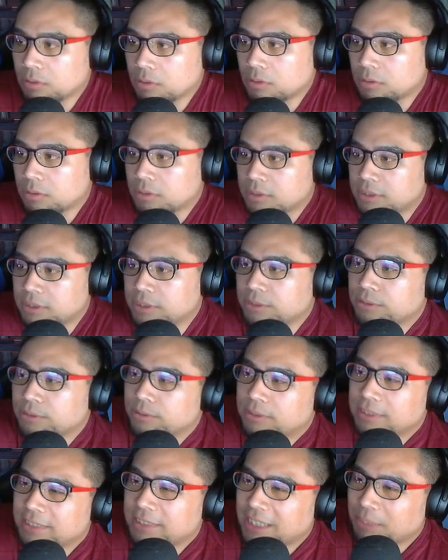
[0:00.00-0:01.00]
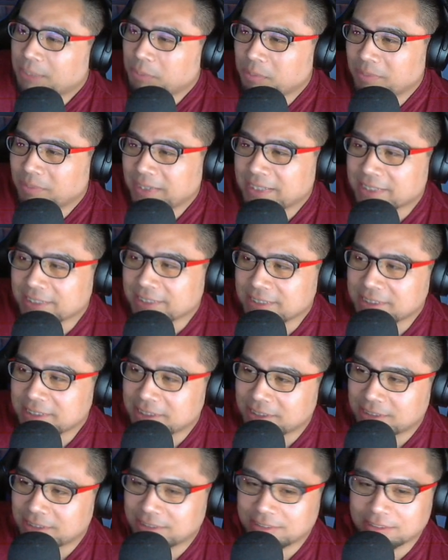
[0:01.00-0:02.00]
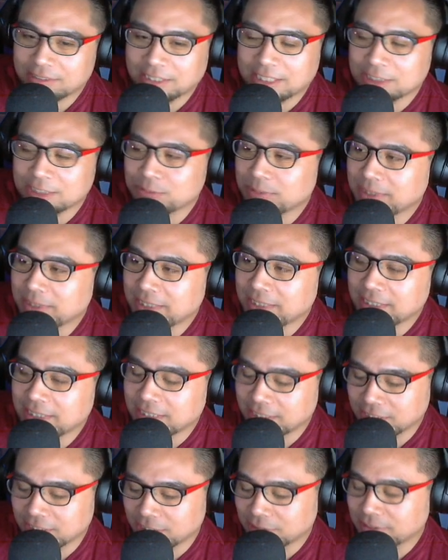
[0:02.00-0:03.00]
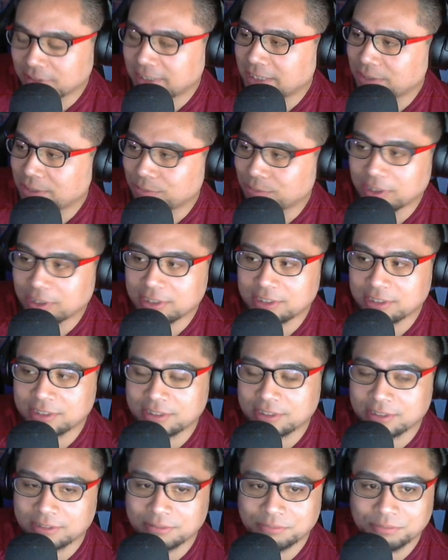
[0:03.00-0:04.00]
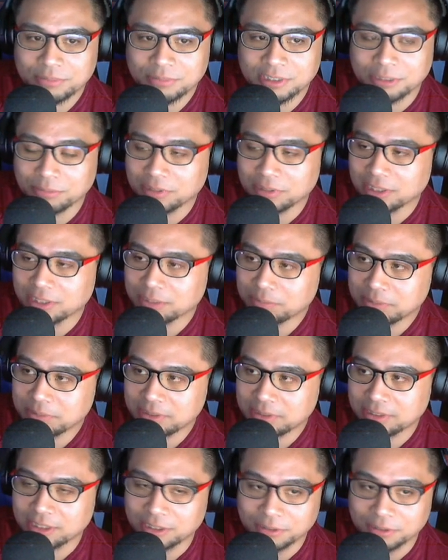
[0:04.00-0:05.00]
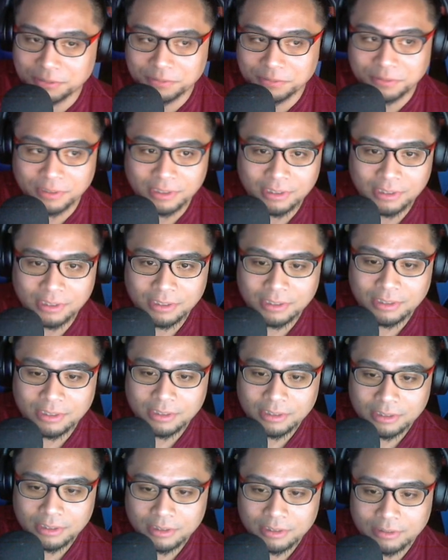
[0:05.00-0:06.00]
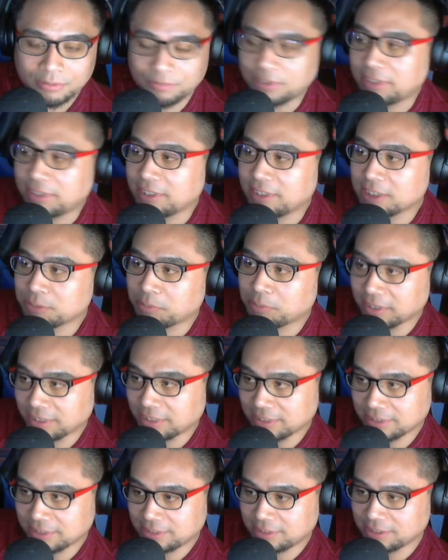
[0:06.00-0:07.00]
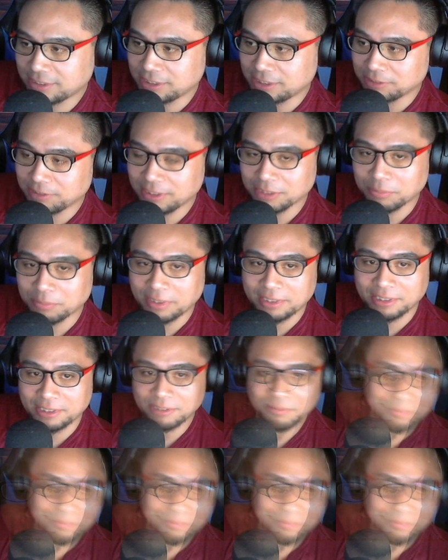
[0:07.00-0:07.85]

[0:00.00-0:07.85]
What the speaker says: So just keep in mind this as we go ahead and watch some clips of various players doing the method.